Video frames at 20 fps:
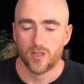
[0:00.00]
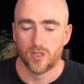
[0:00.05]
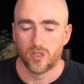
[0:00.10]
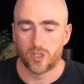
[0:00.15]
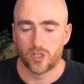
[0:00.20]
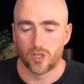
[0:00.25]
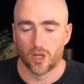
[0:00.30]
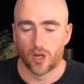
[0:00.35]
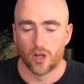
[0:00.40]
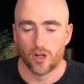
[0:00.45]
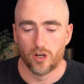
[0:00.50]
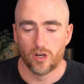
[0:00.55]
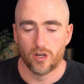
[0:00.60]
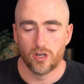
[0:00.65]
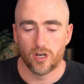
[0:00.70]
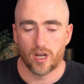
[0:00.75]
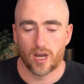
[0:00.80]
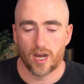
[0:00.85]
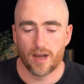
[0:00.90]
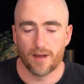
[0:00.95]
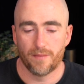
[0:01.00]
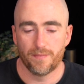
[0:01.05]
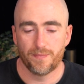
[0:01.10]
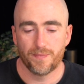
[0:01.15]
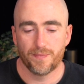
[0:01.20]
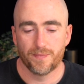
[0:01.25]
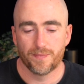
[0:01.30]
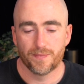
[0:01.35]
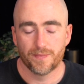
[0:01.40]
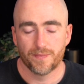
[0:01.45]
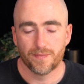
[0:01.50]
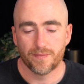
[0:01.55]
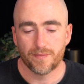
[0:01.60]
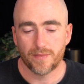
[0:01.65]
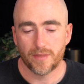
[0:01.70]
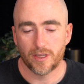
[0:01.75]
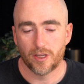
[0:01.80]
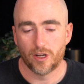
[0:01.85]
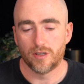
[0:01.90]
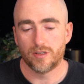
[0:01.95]
So,
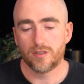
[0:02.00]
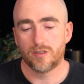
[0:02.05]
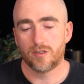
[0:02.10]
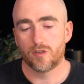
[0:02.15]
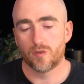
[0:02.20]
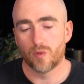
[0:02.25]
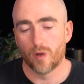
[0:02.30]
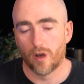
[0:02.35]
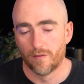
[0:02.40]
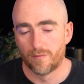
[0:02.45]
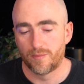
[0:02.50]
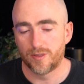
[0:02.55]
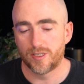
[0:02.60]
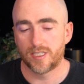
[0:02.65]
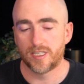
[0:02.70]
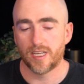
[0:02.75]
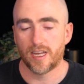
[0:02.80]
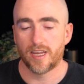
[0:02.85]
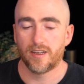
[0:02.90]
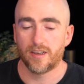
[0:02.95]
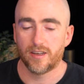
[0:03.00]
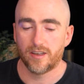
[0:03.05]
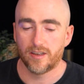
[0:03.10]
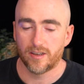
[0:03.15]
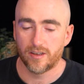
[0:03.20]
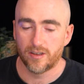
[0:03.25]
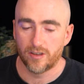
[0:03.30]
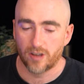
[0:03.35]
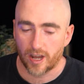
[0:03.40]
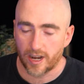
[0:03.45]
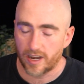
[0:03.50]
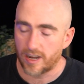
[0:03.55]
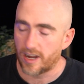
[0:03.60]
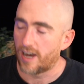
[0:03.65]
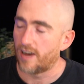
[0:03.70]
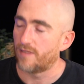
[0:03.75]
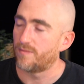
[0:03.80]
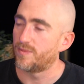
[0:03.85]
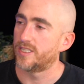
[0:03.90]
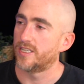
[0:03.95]
12%,
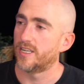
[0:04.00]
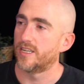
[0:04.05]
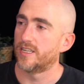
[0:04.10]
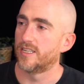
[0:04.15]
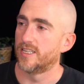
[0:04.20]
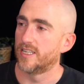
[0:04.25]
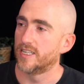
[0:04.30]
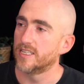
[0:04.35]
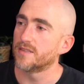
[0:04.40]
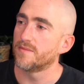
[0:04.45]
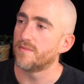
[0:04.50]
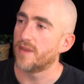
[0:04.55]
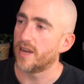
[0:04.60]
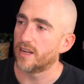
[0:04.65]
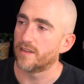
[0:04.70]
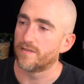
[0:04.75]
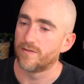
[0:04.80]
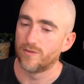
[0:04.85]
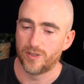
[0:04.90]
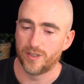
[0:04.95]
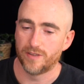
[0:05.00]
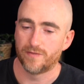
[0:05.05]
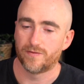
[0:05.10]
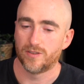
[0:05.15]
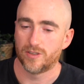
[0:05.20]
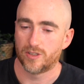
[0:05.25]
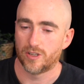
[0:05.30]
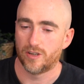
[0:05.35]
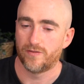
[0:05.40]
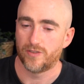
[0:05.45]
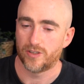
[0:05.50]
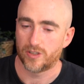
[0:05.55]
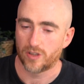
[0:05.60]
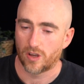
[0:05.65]
9.5%, it is a meaningful difference over